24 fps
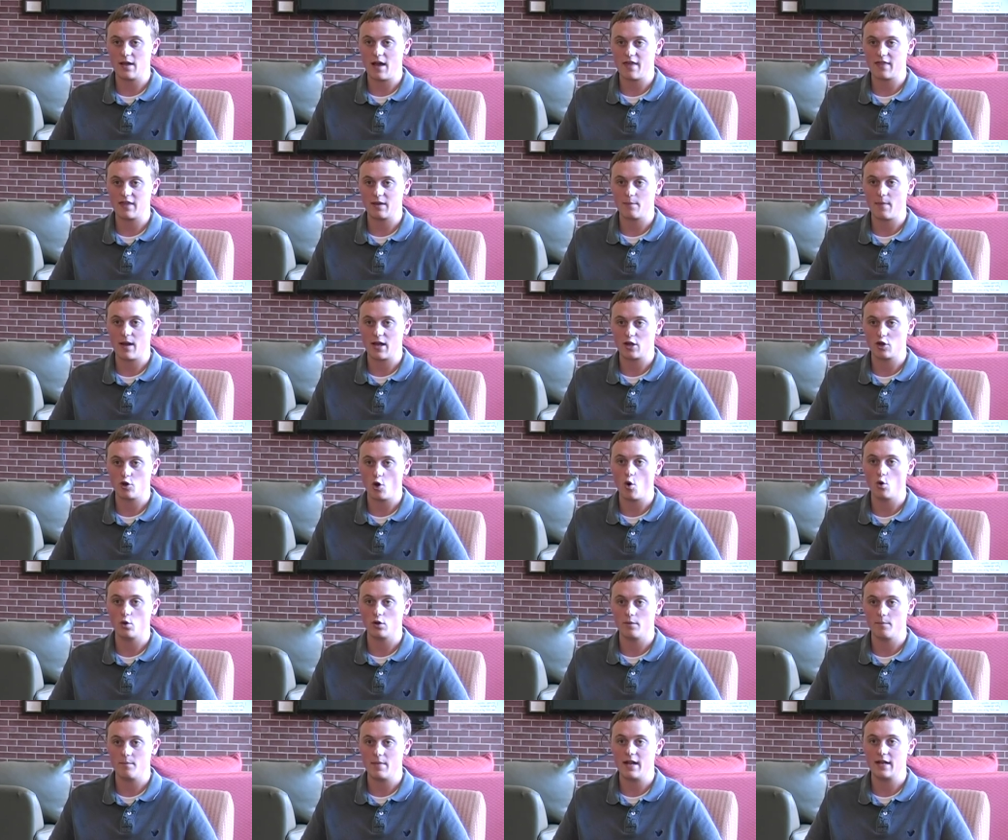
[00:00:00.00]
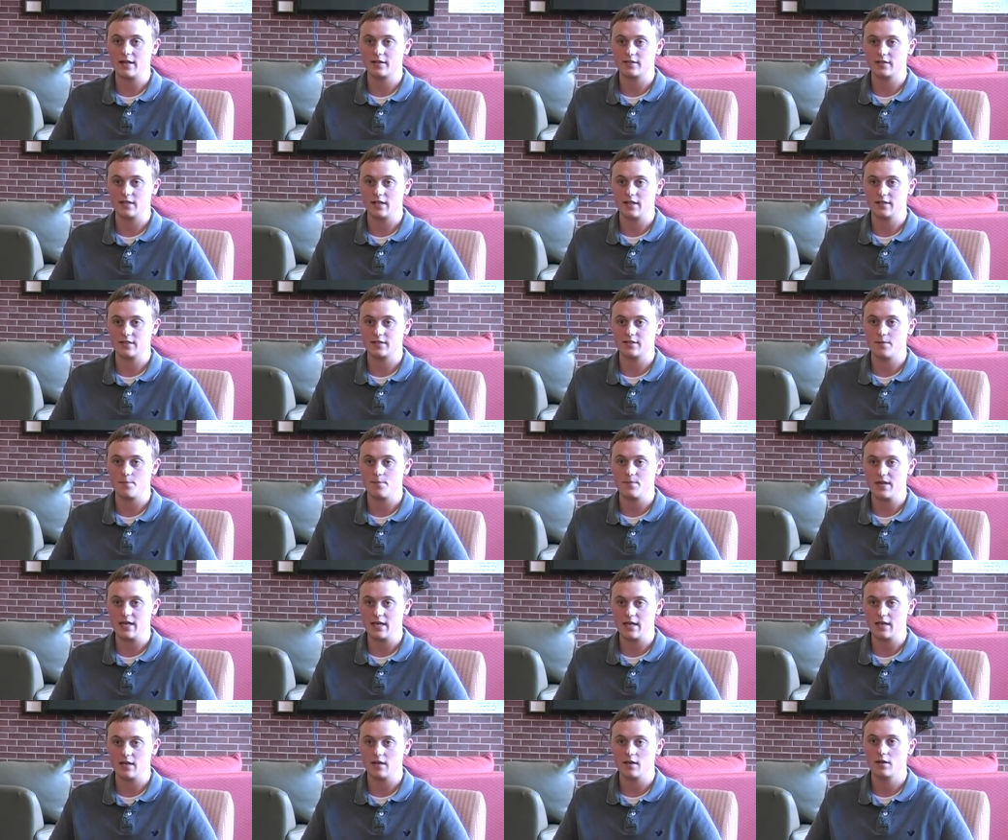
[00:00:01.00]
I think, my goal in medicine, is to
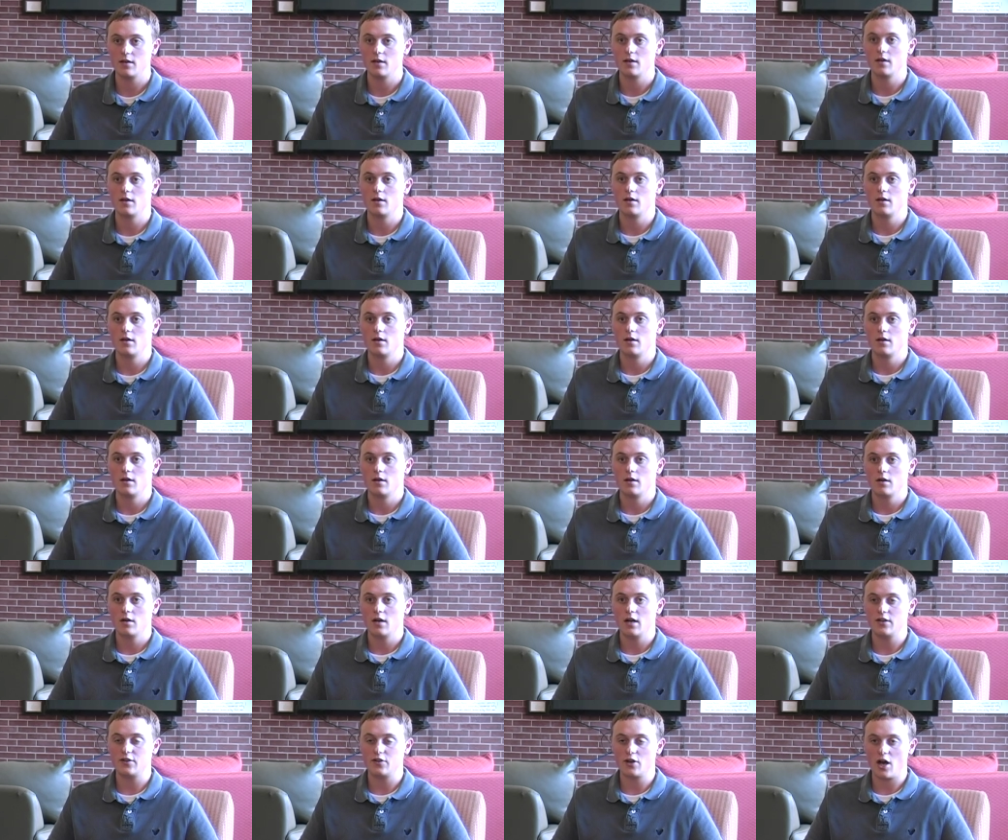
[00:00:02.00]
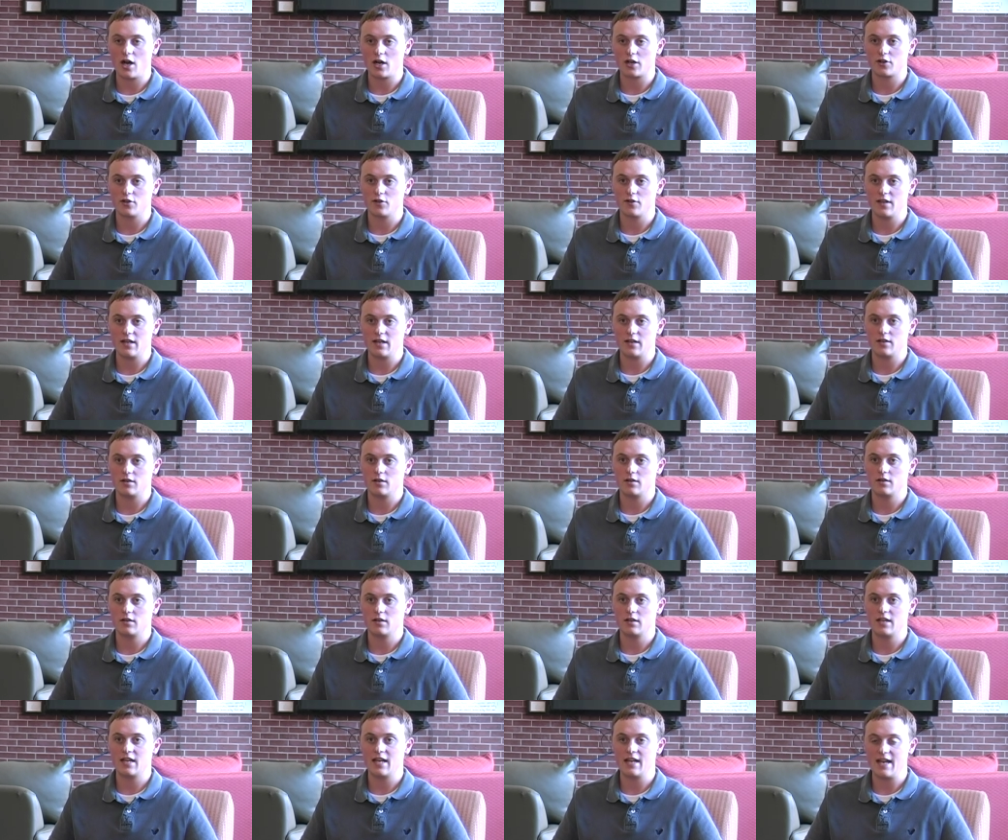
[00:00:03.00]
be a doctor that
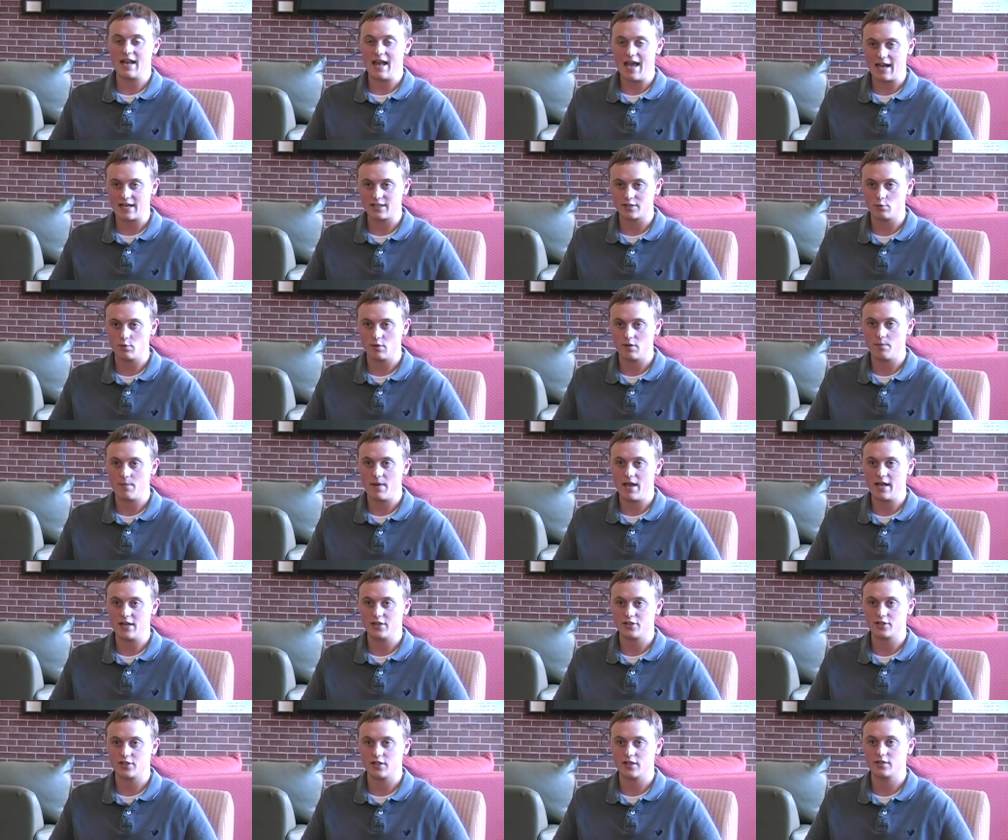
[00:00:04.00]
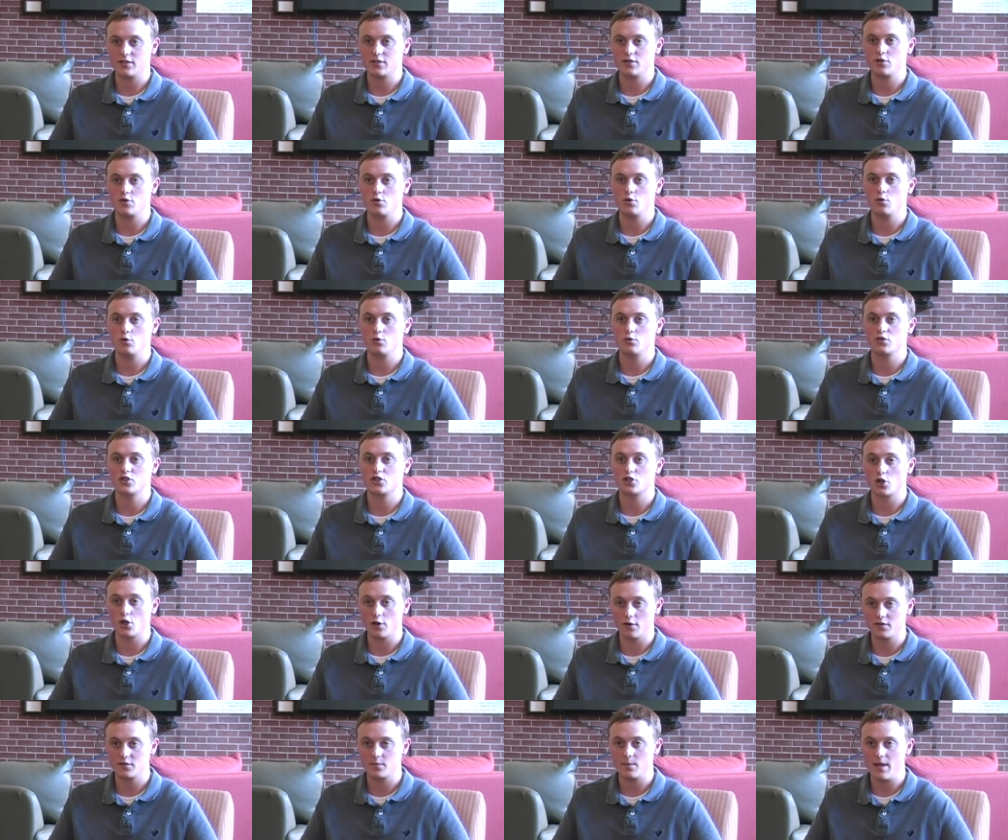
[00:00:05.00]
connects with patients, who
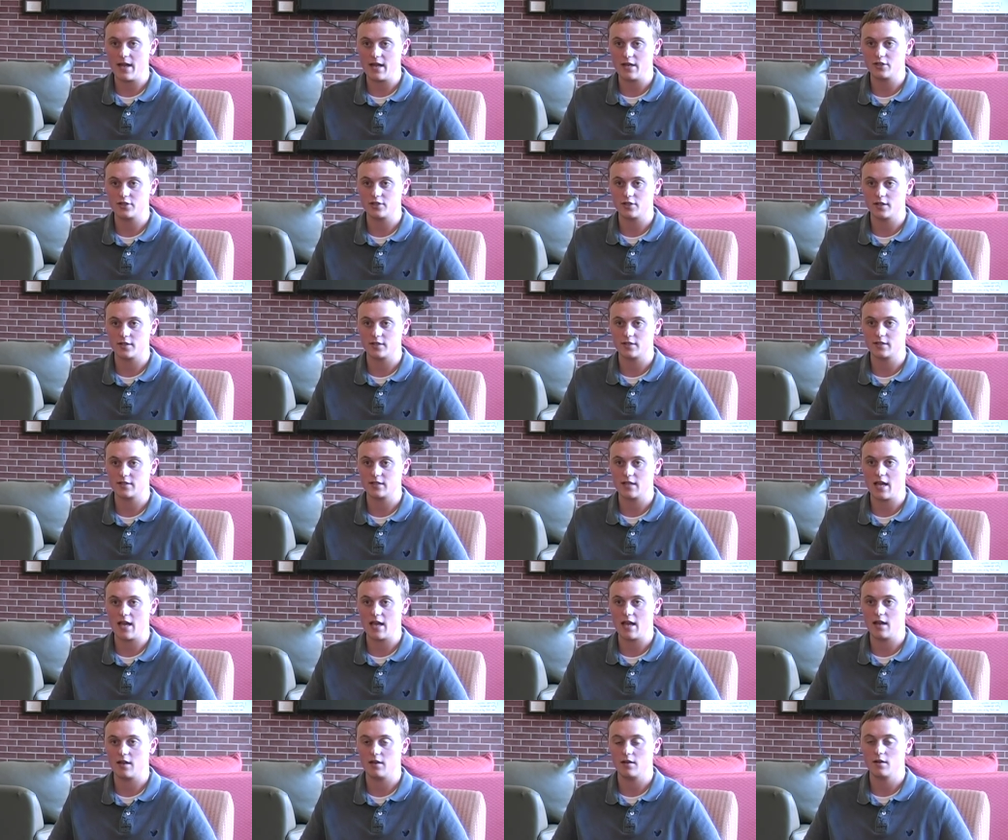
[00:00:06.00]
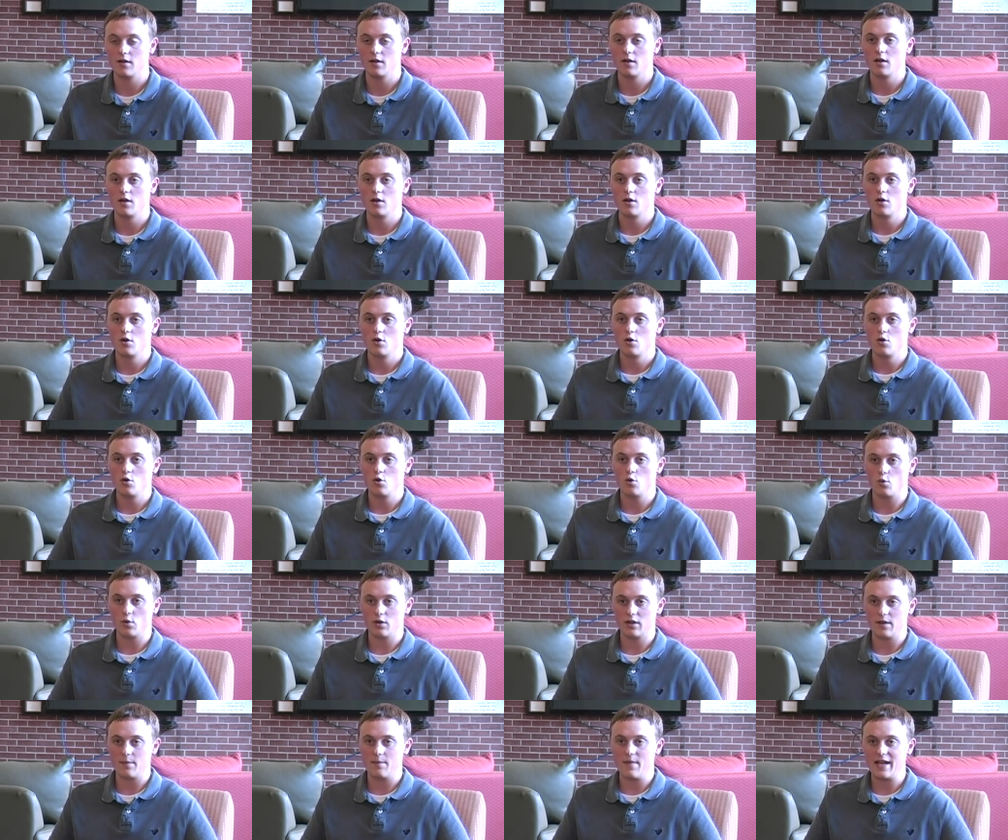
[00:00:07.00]
serves patients, and who
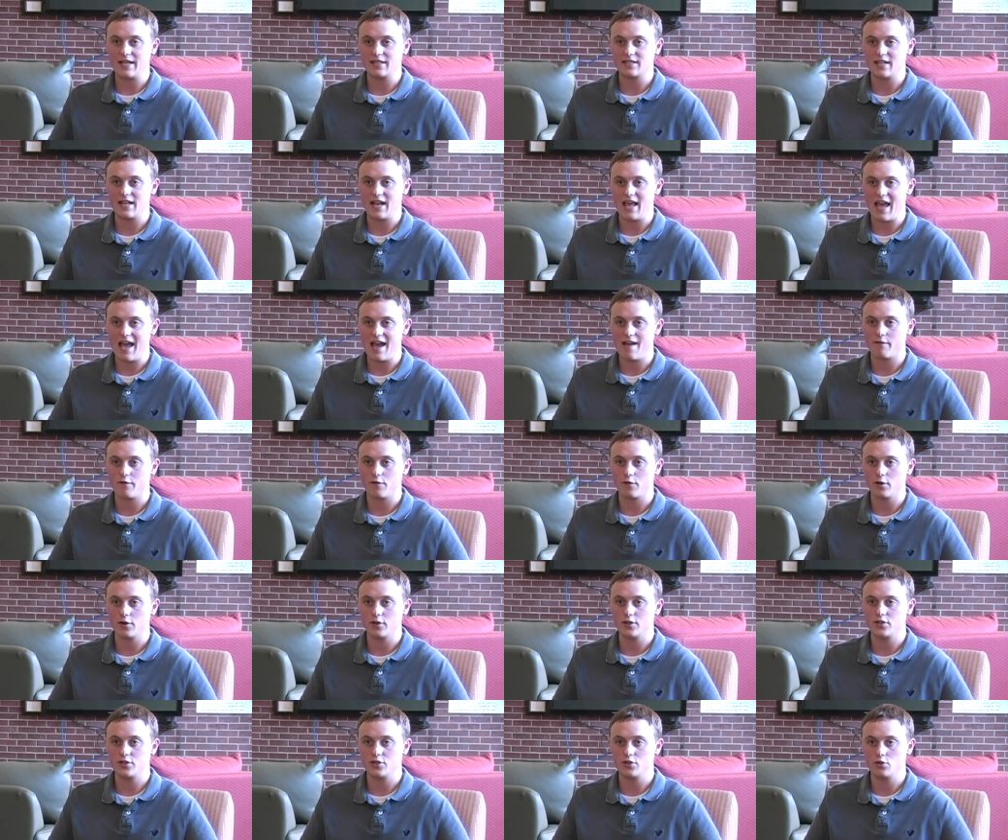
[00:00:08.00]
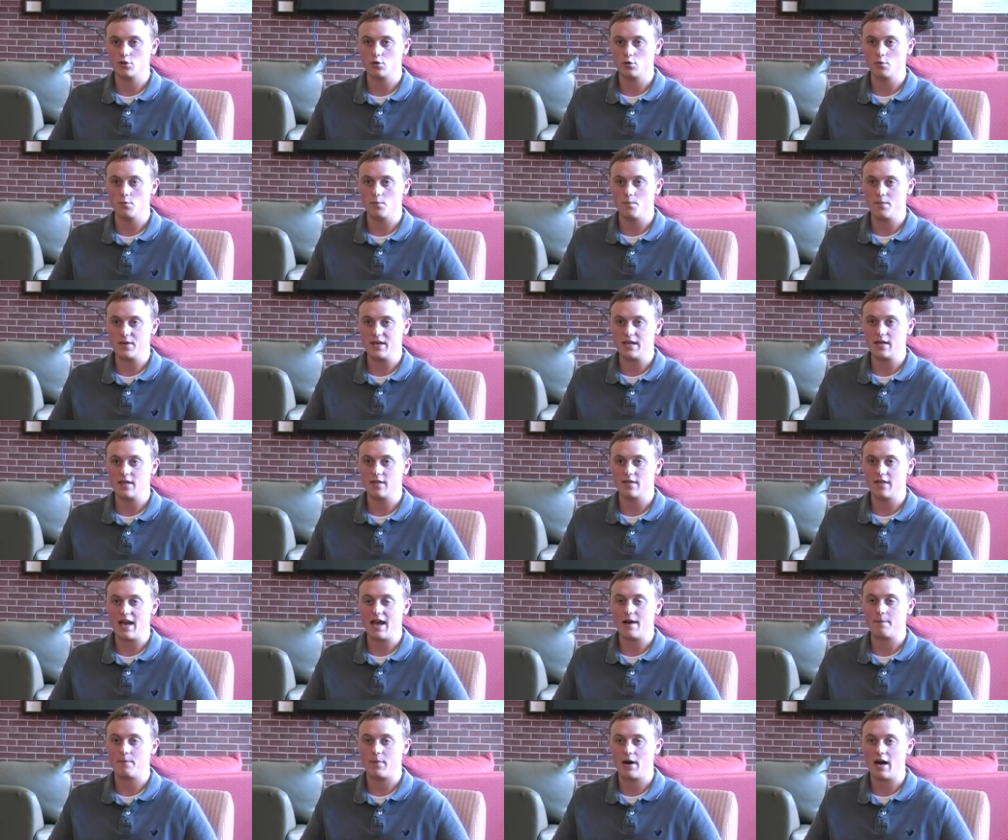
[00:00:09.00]
really makes an effort to be
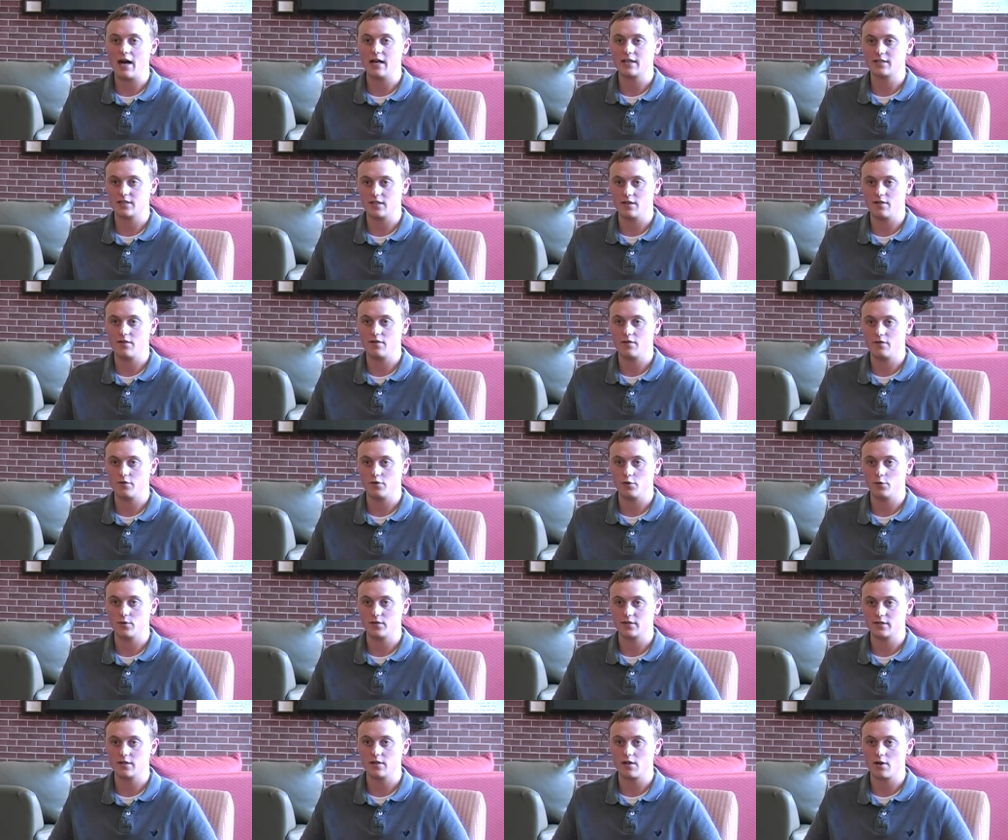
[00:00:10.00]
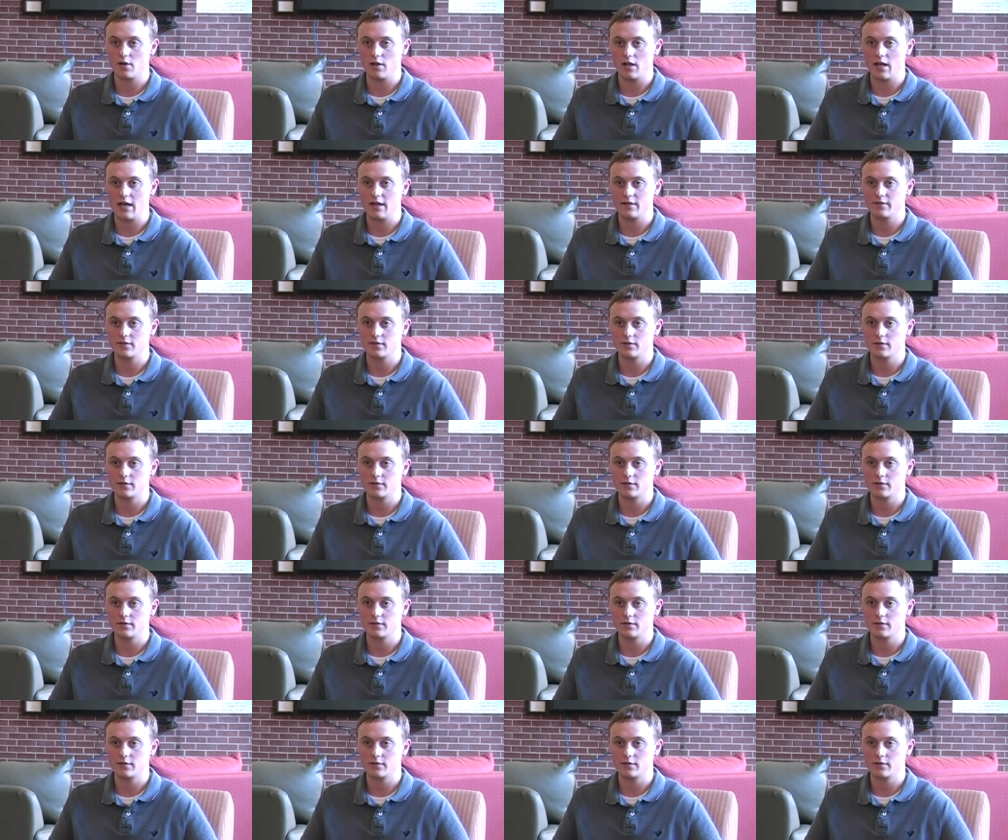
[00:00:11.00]
that positive influence in their lives.